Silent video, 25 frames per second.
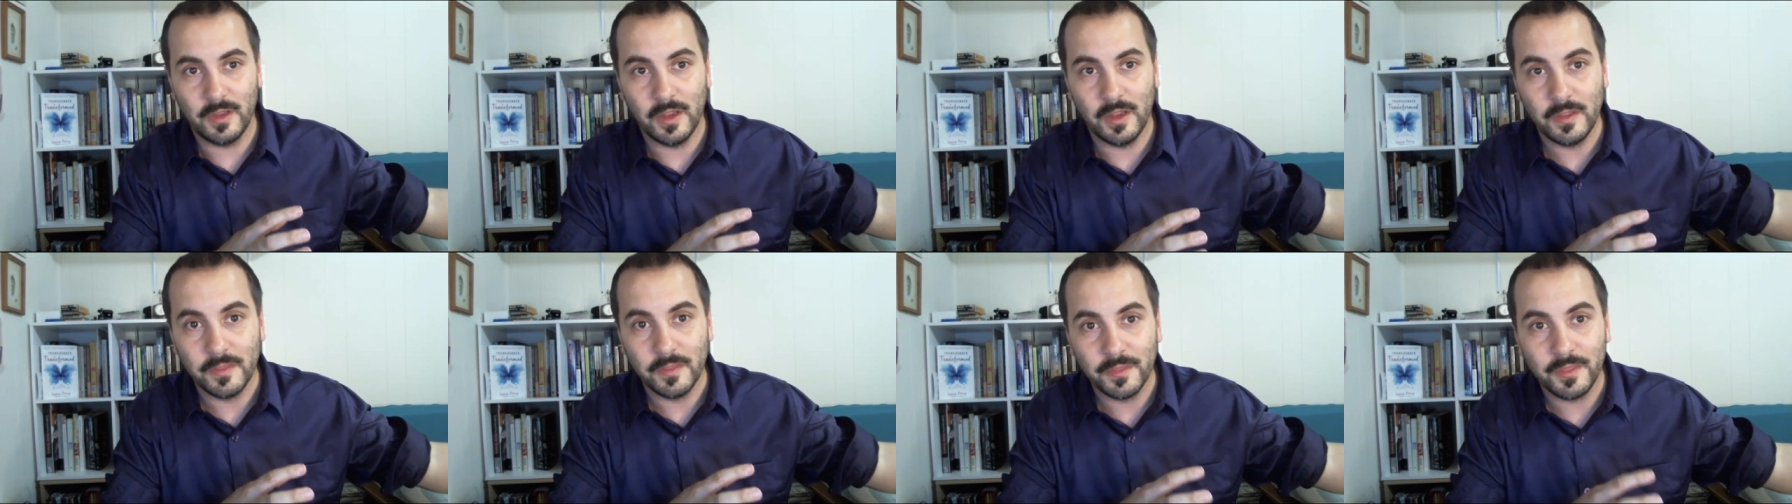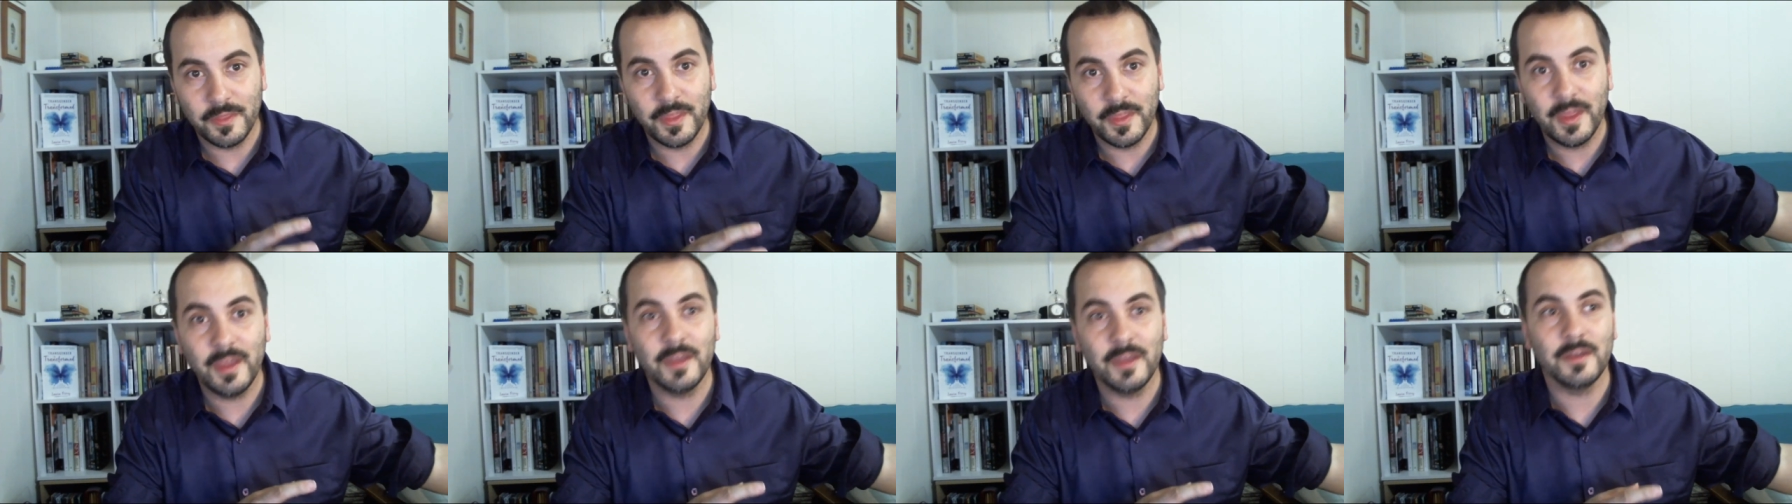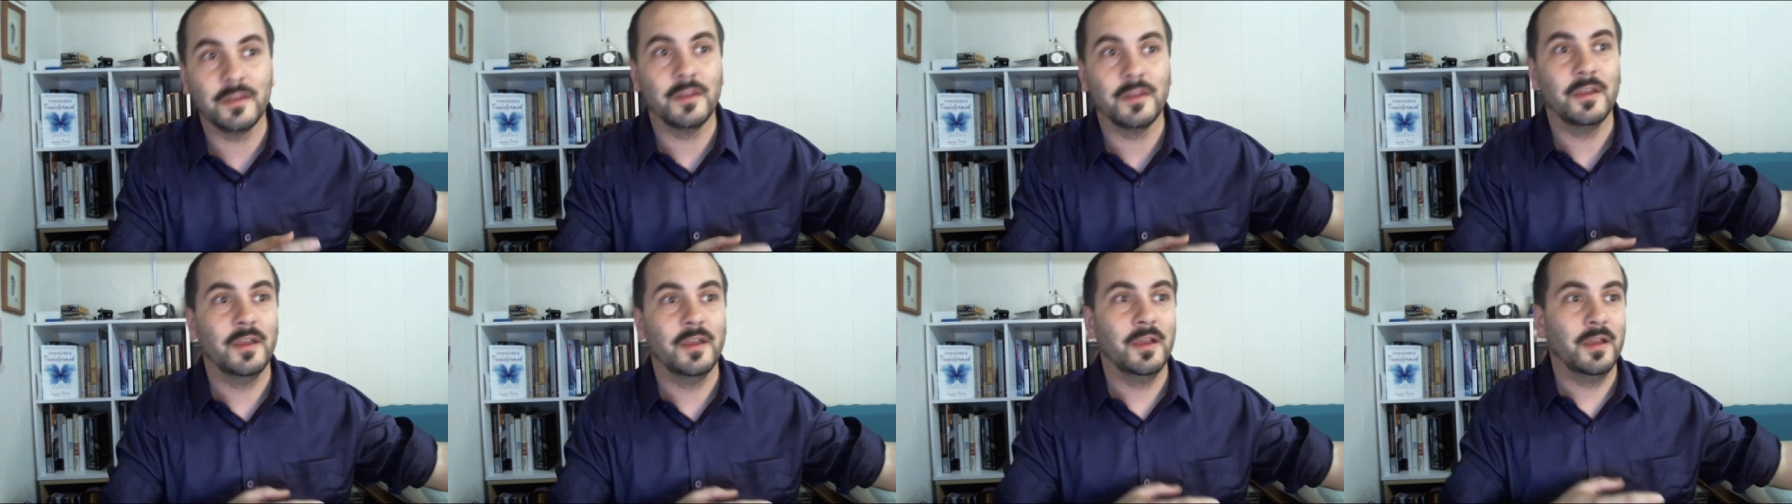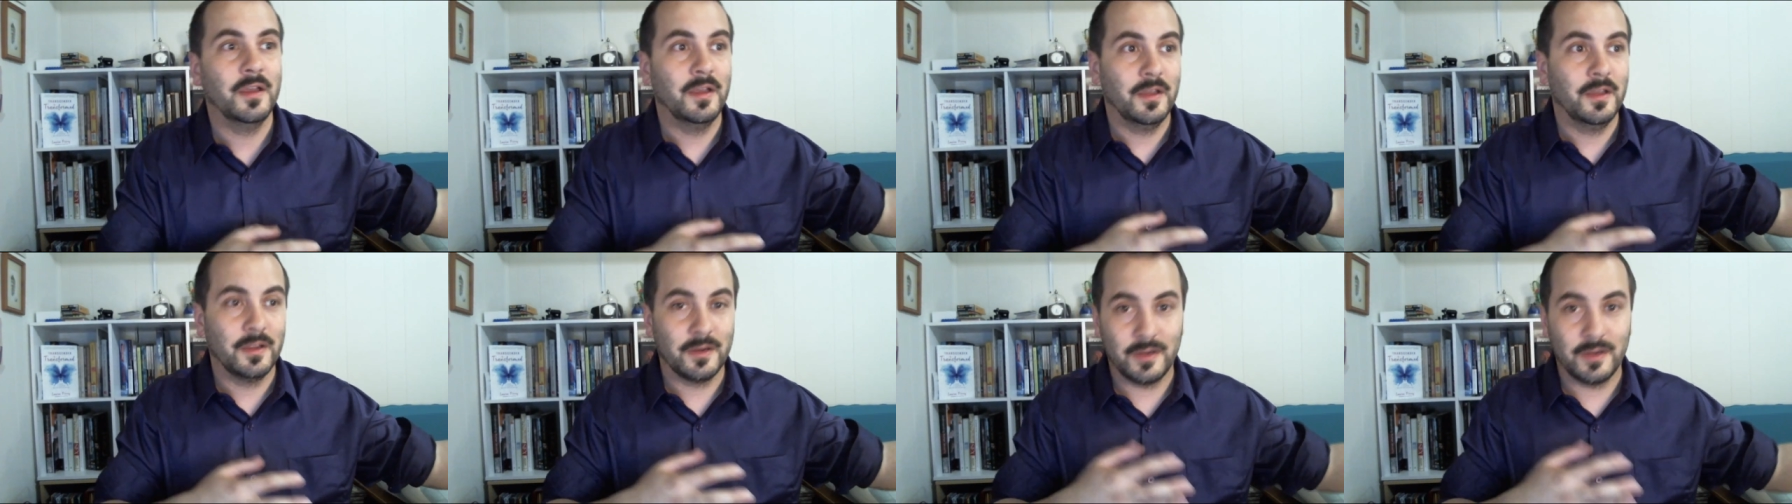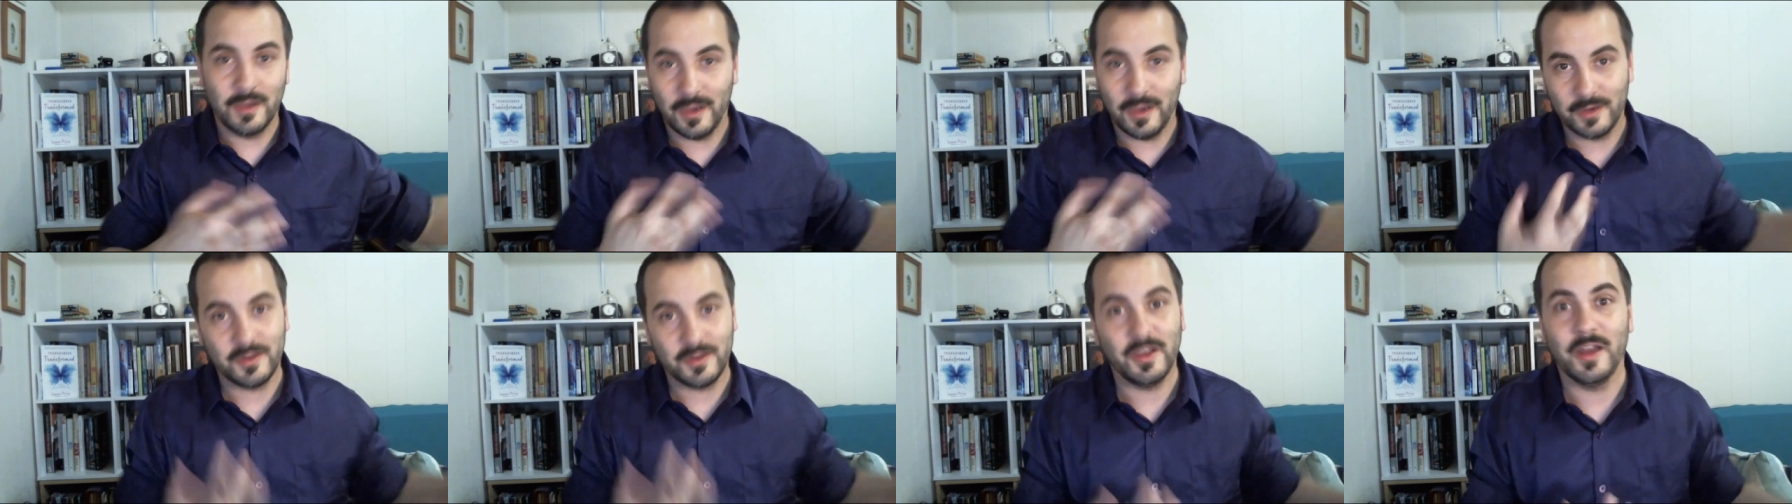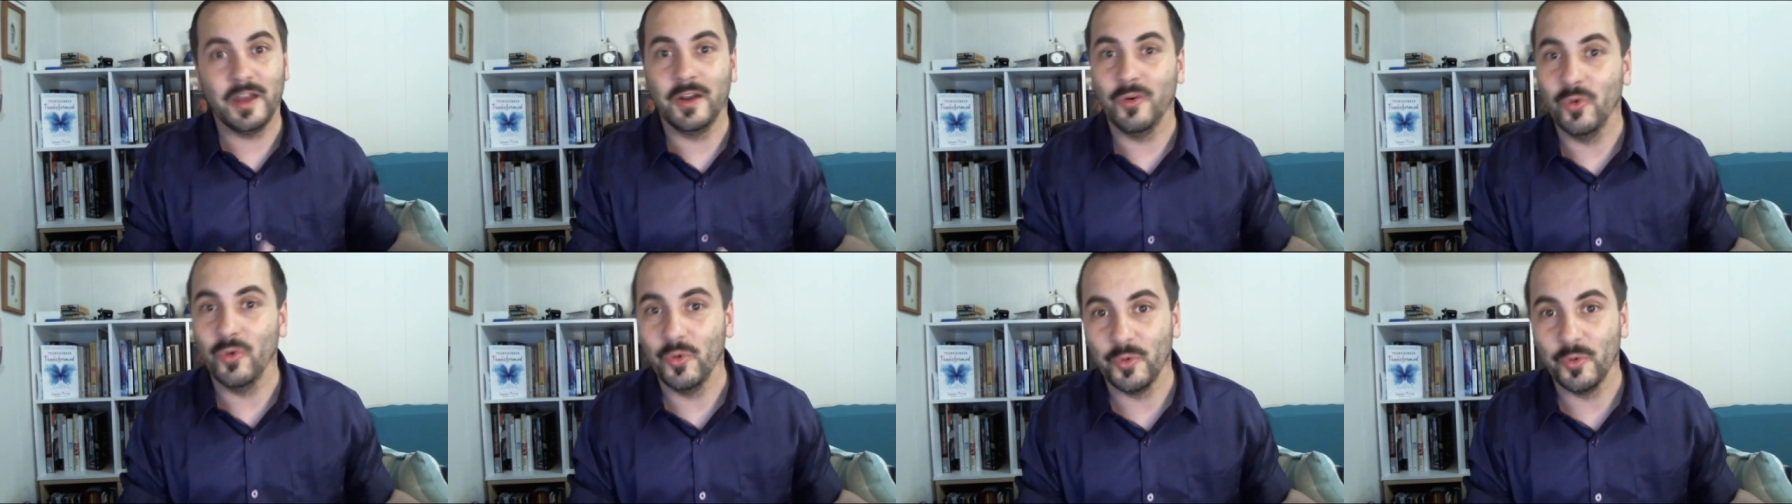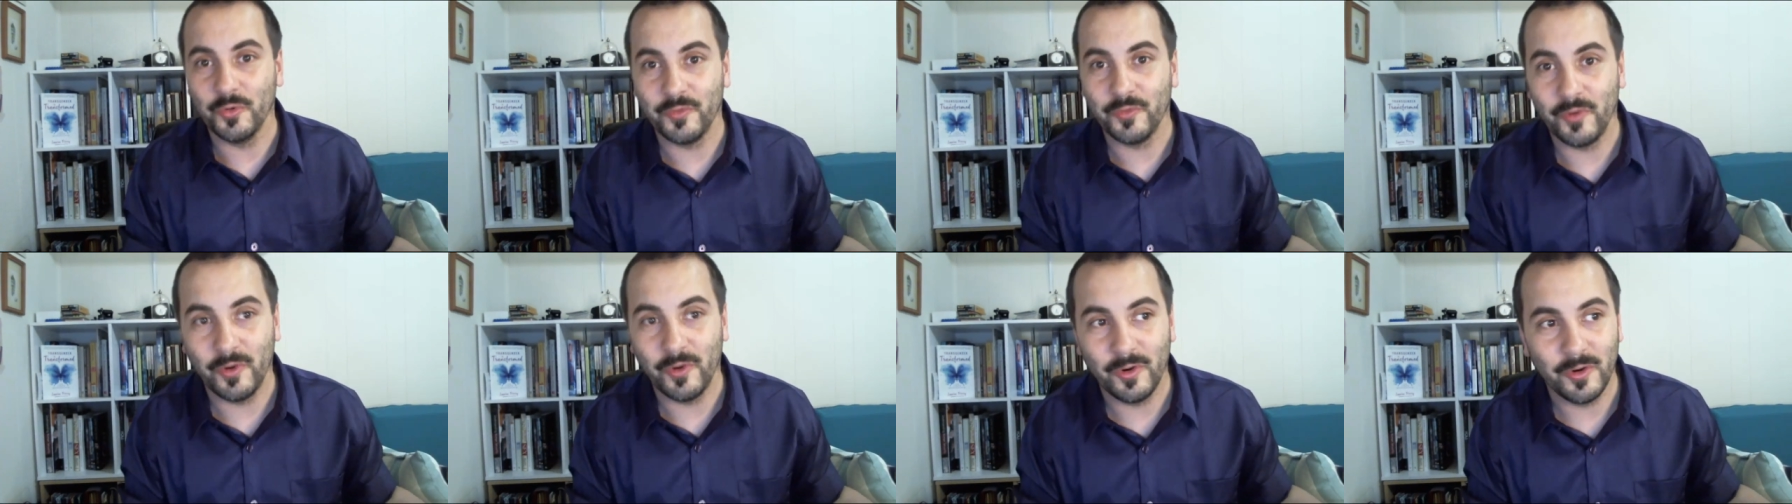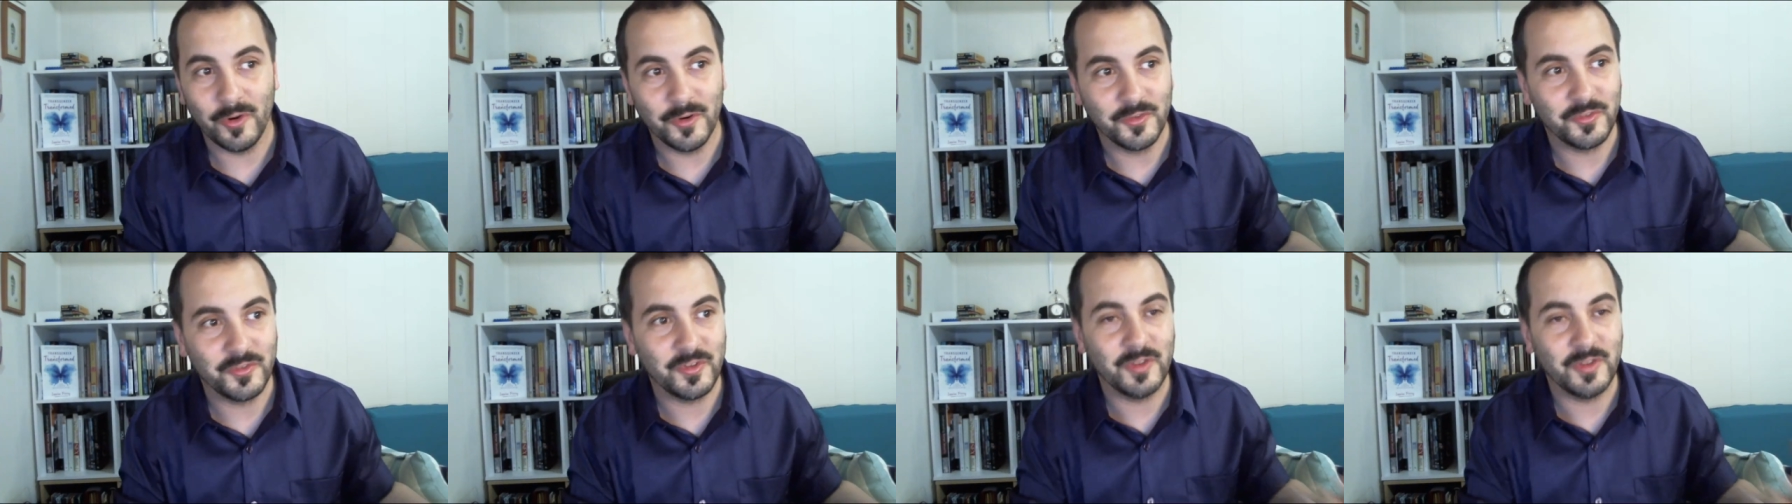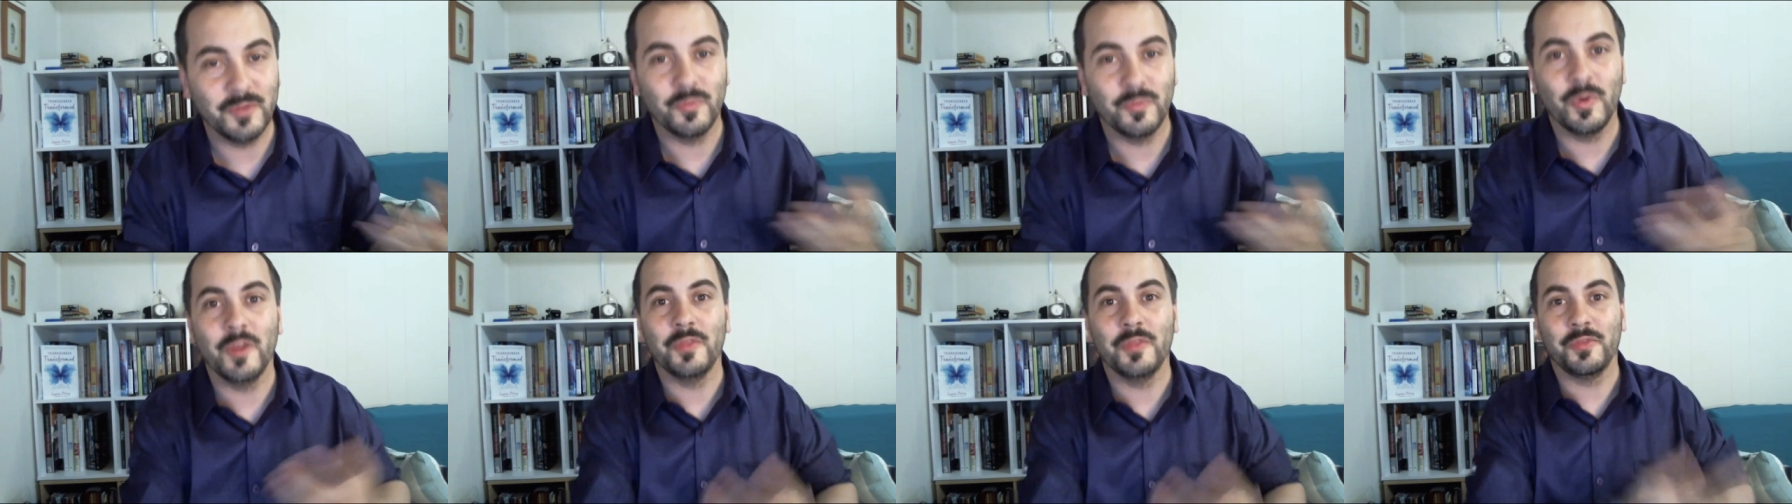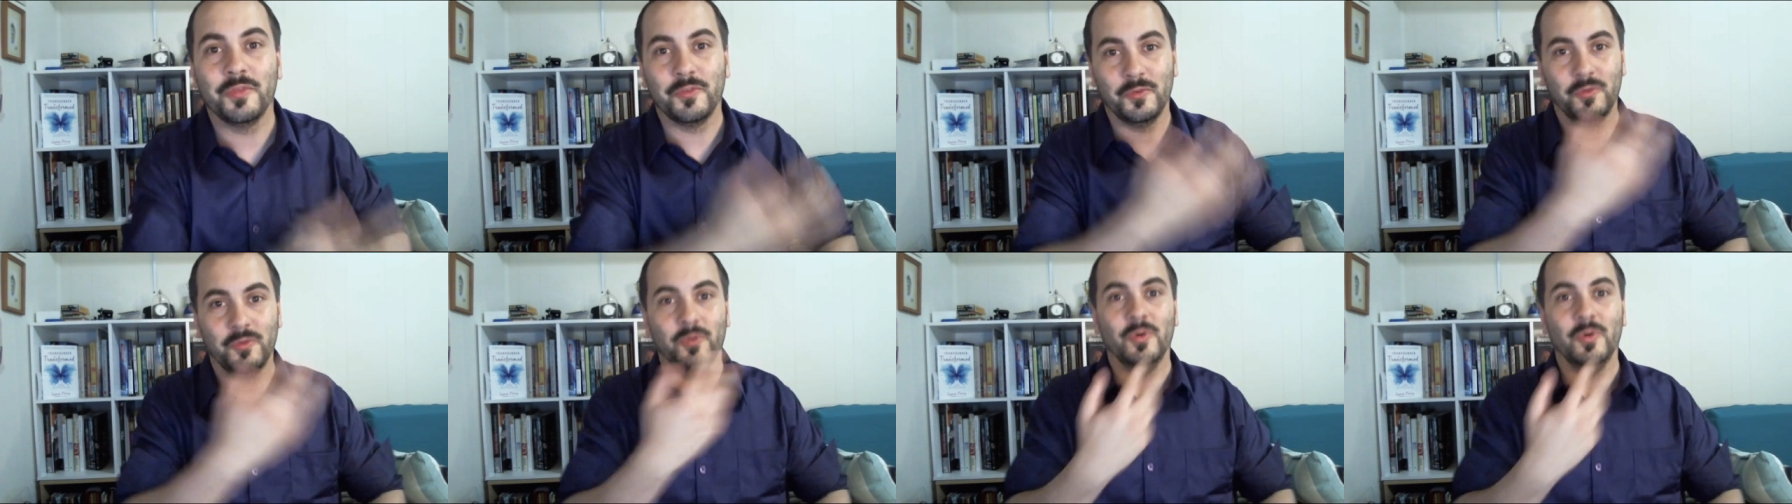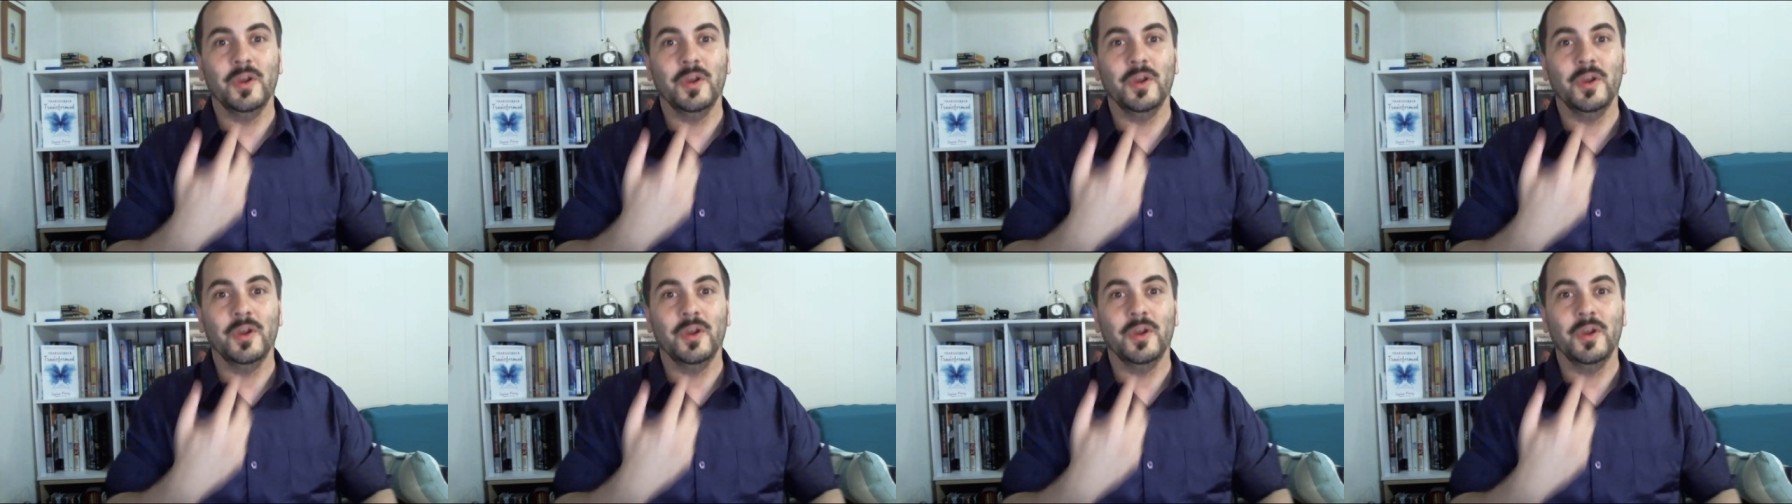And then God got a hold of her and she went through